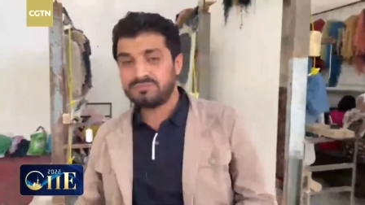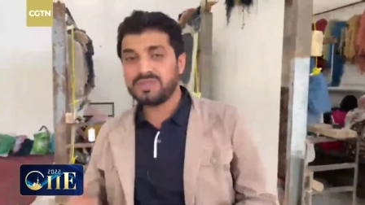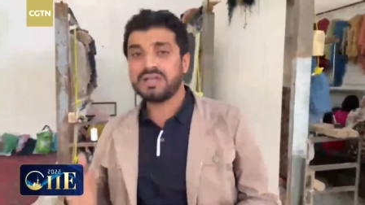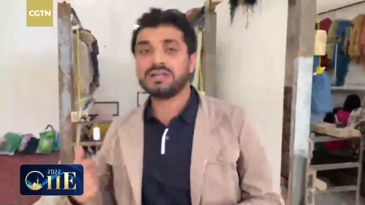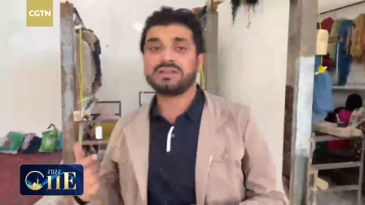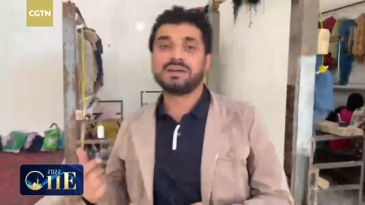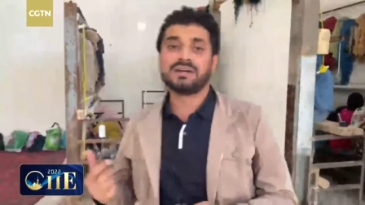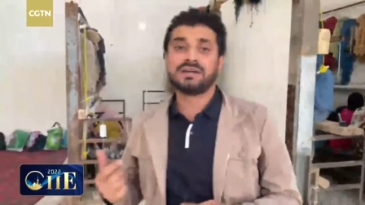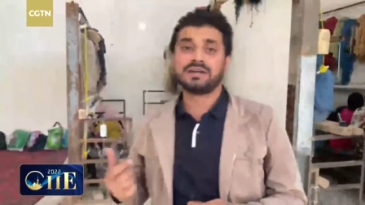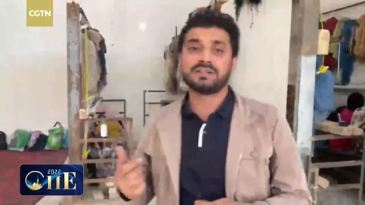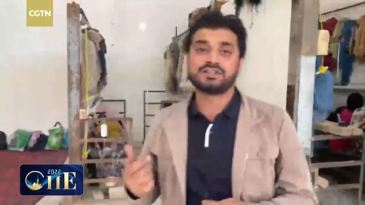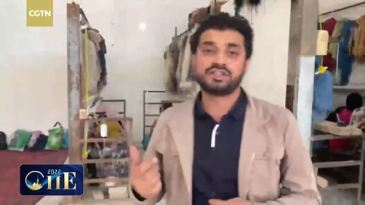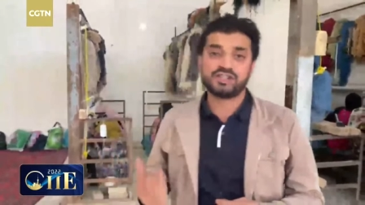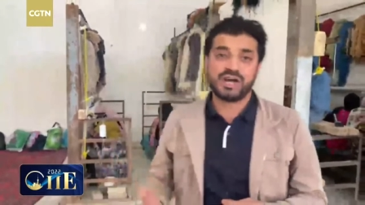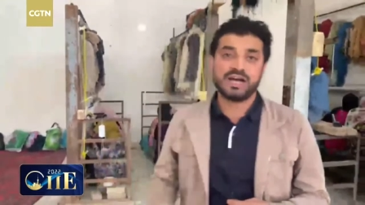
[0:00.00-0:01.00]
the
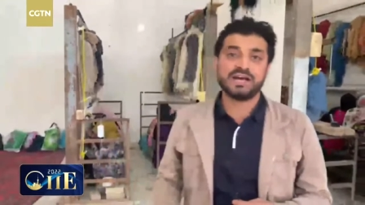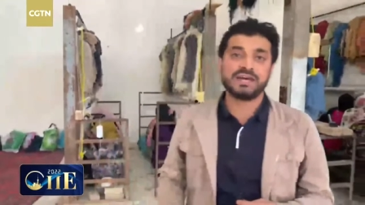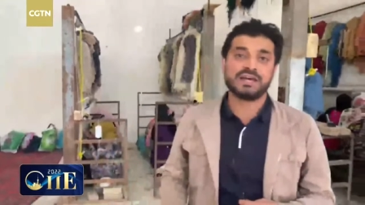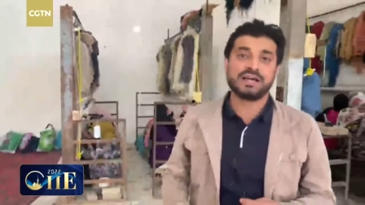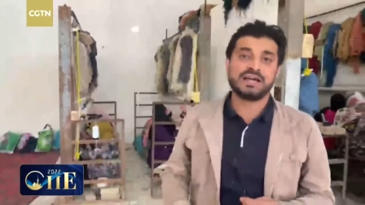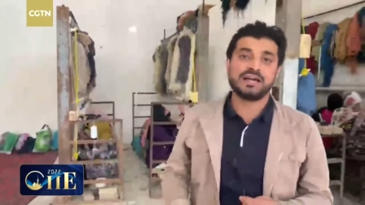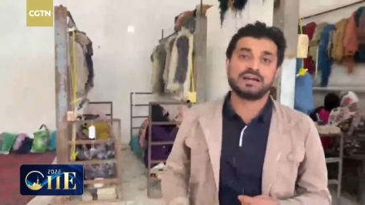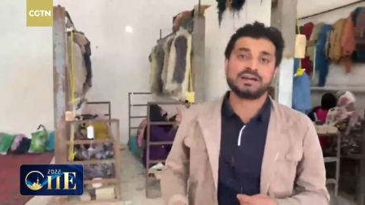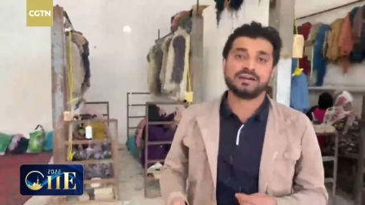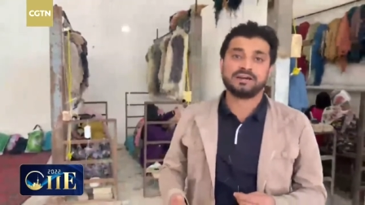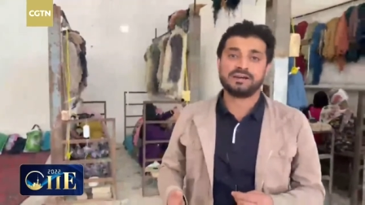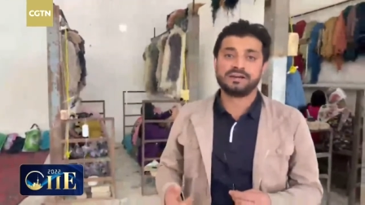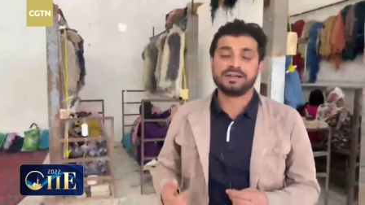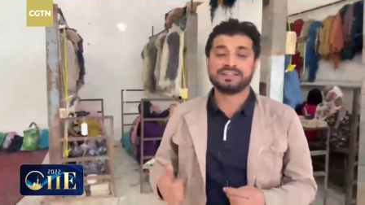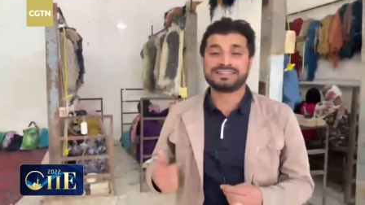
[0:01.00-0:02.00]
China
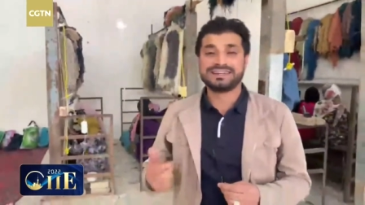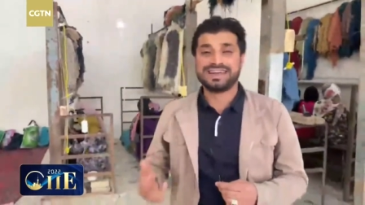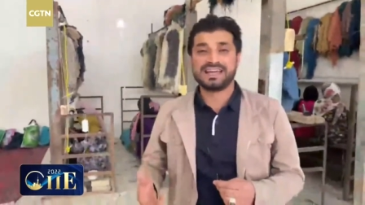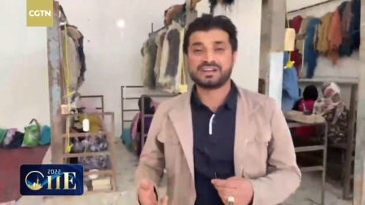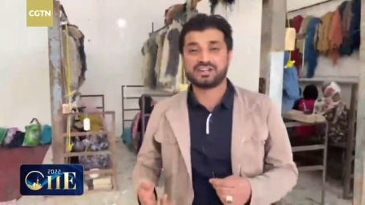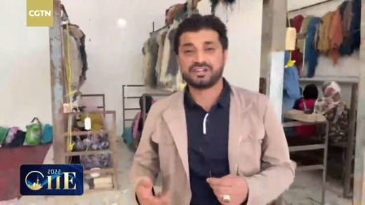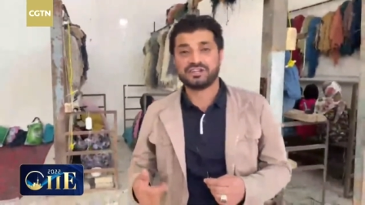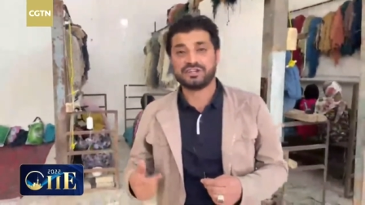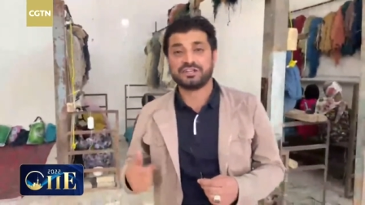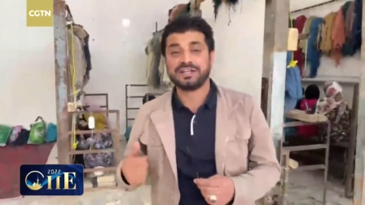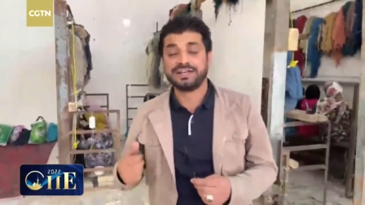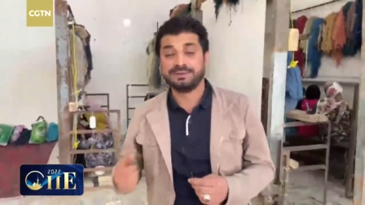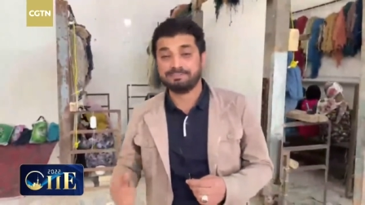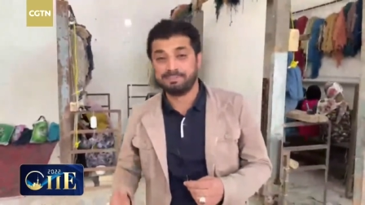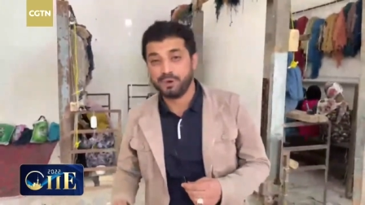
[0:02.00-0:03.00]
uh, International
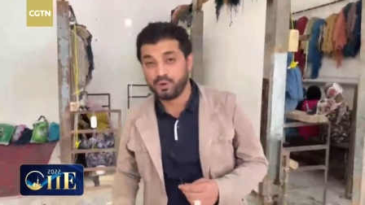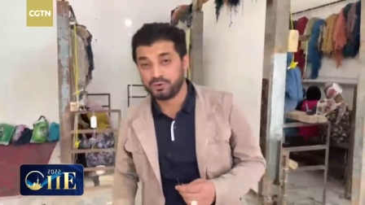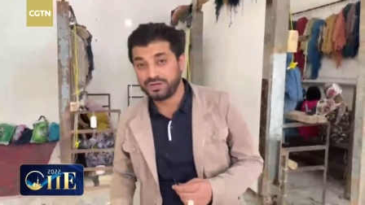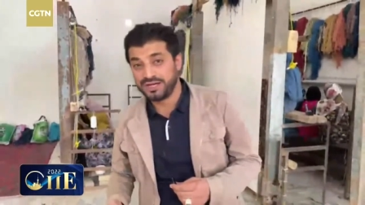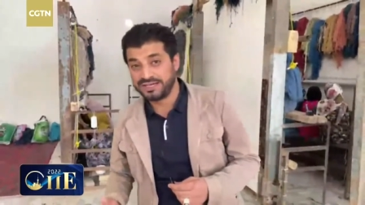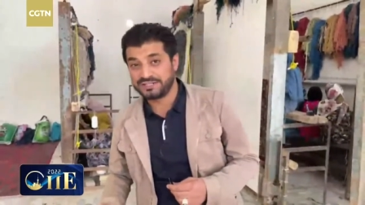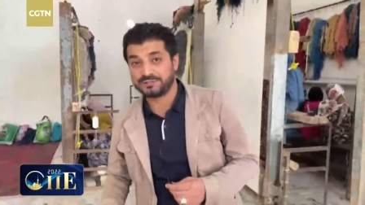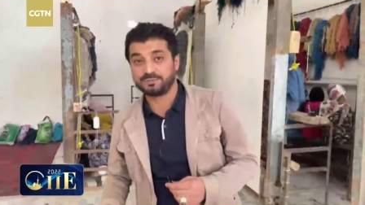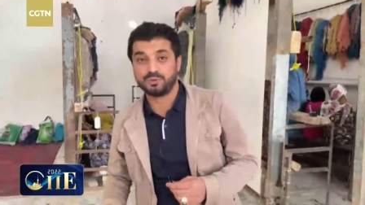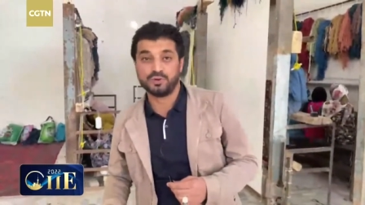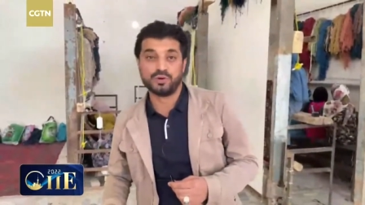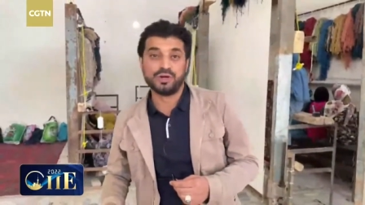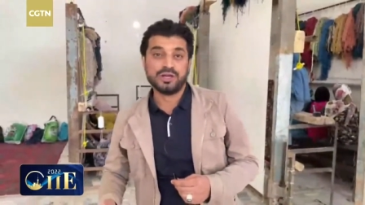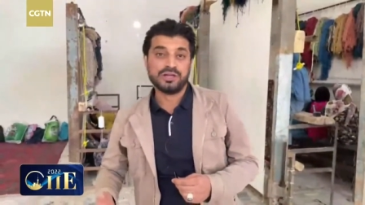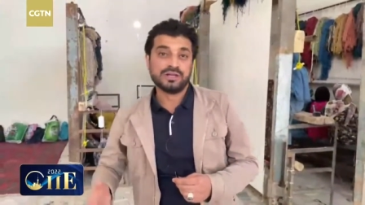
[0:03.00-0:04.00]
Import
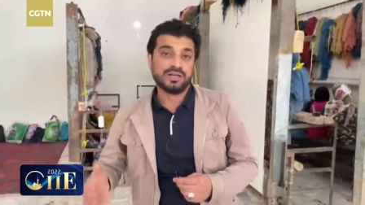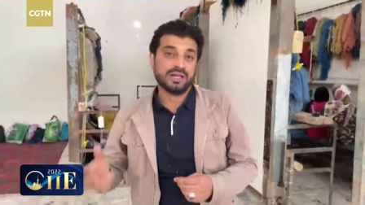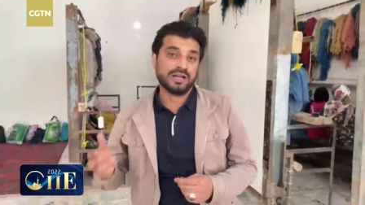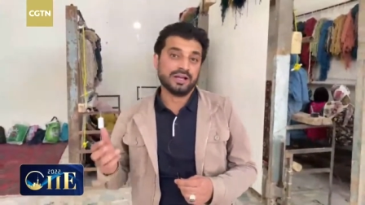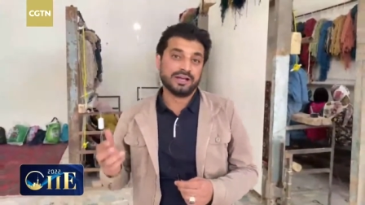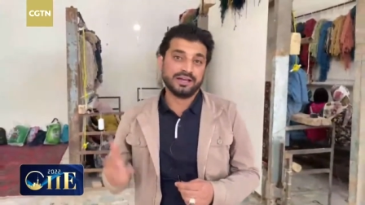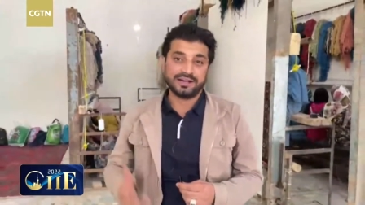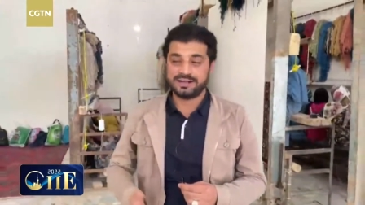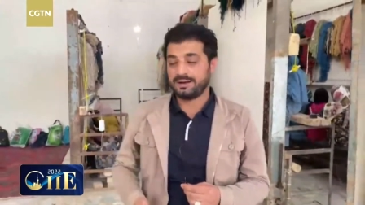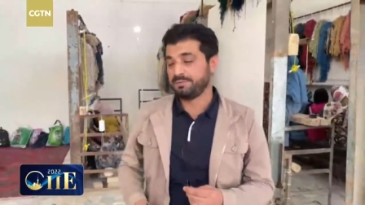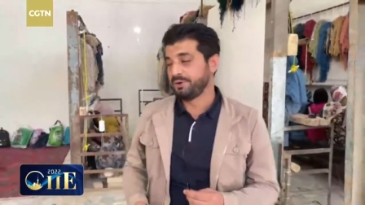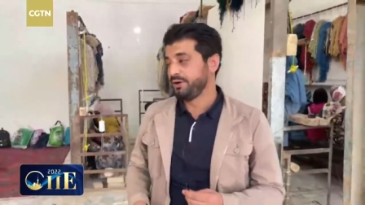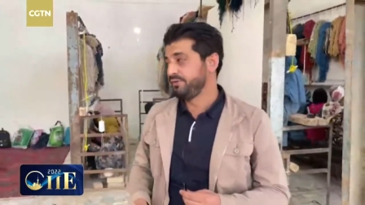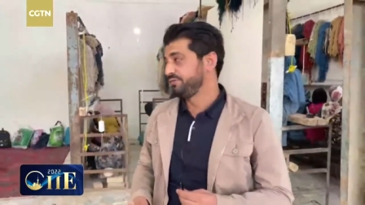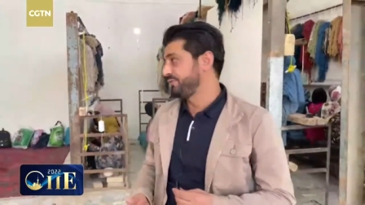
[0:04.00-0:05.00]
Expo uh, in a
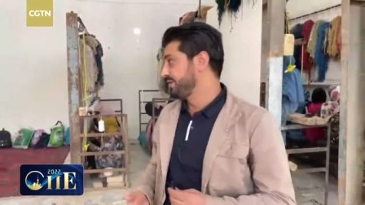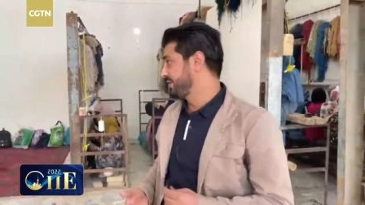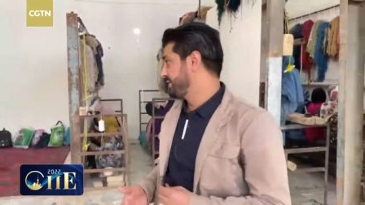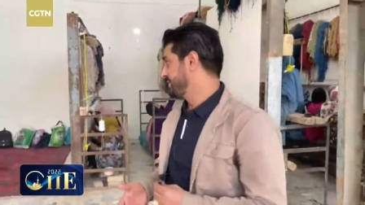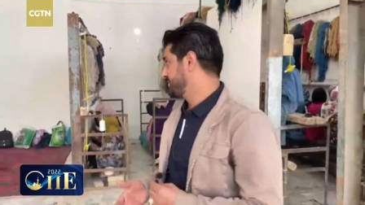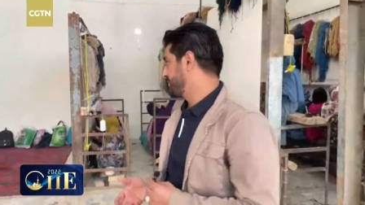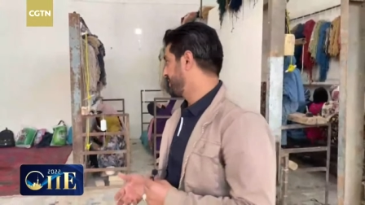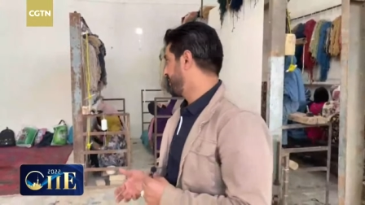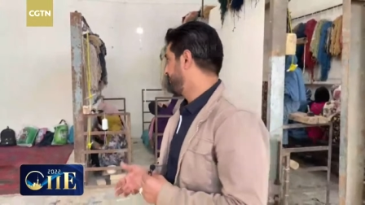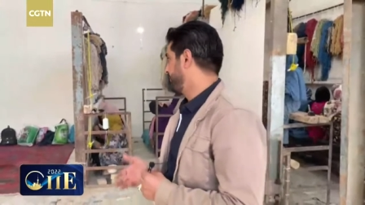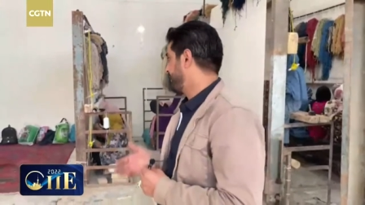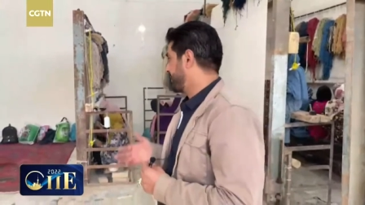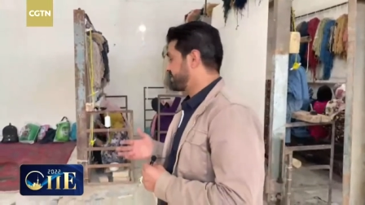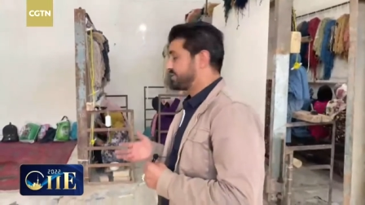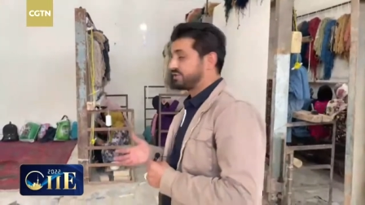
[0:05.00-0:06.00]
couple of days and
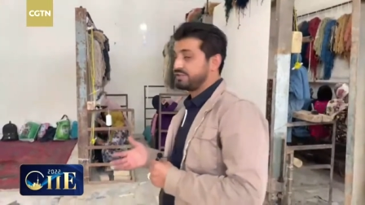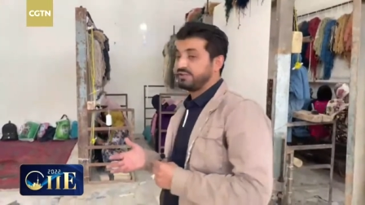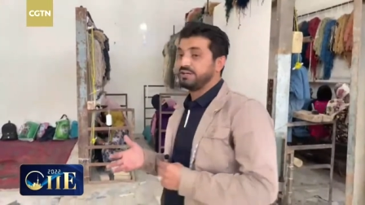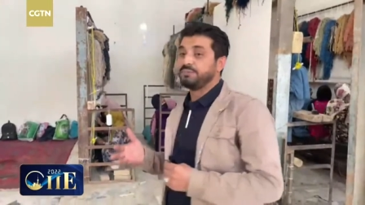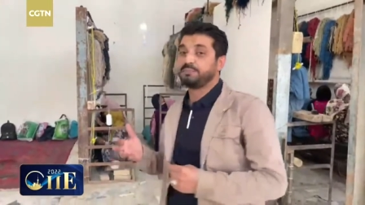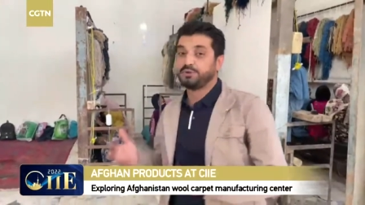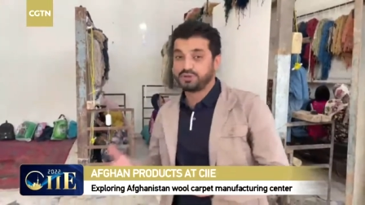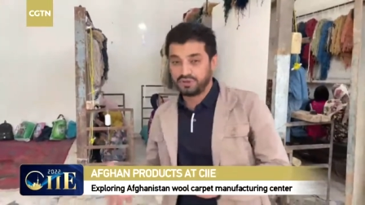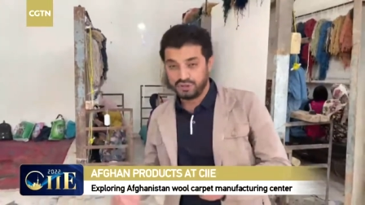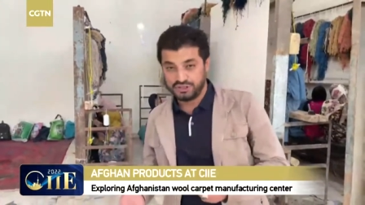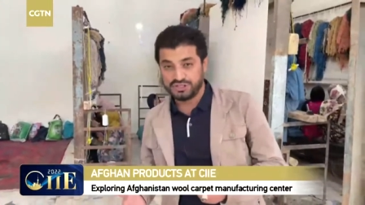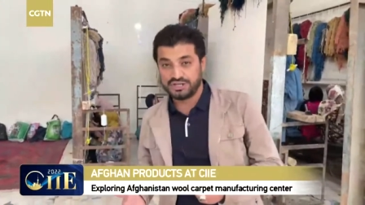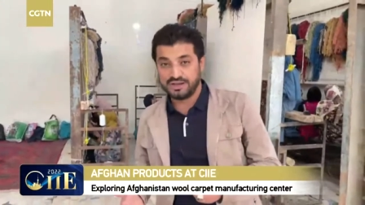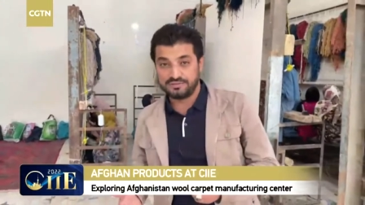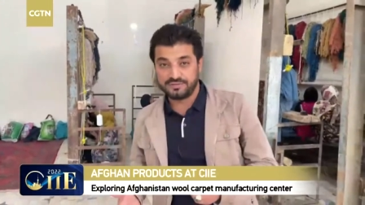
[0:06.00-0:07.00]
that's an
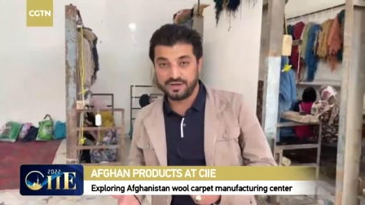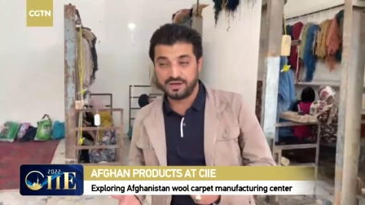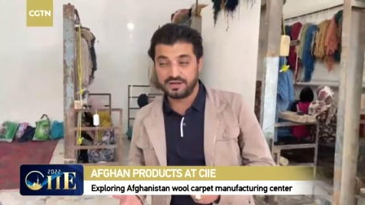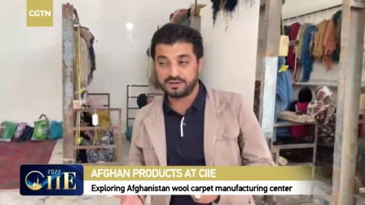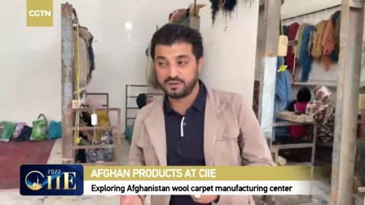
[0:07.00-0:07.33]
opportunity of, uh,